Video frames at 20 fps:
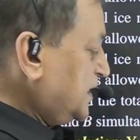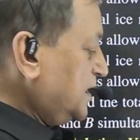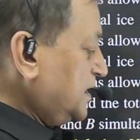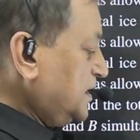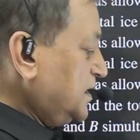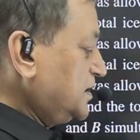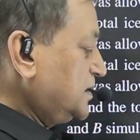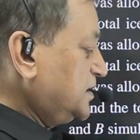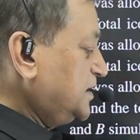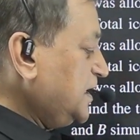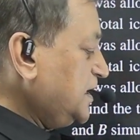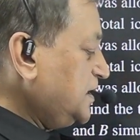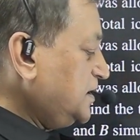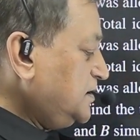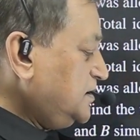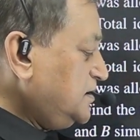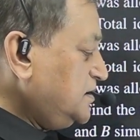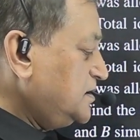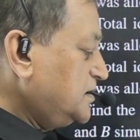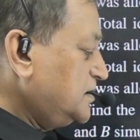Then
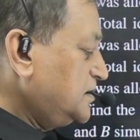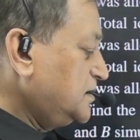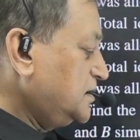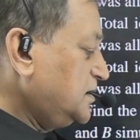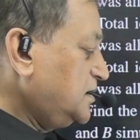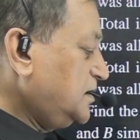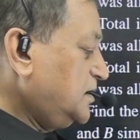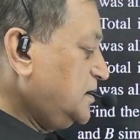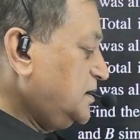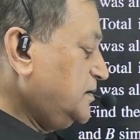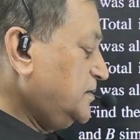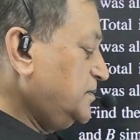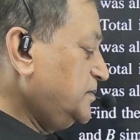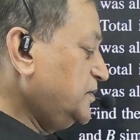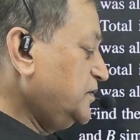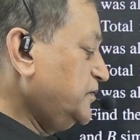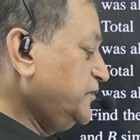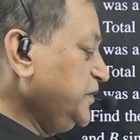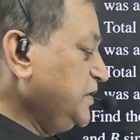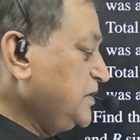
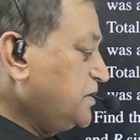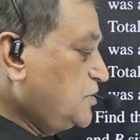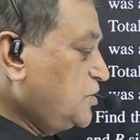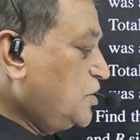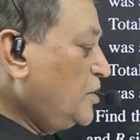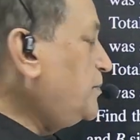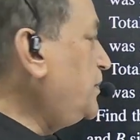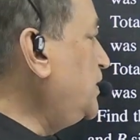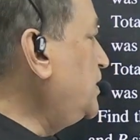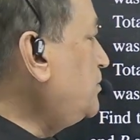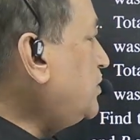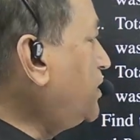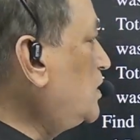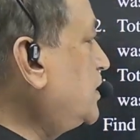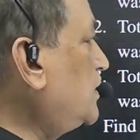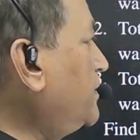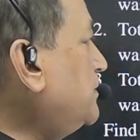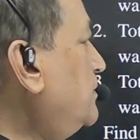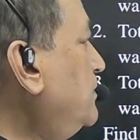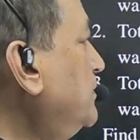with top and bottom,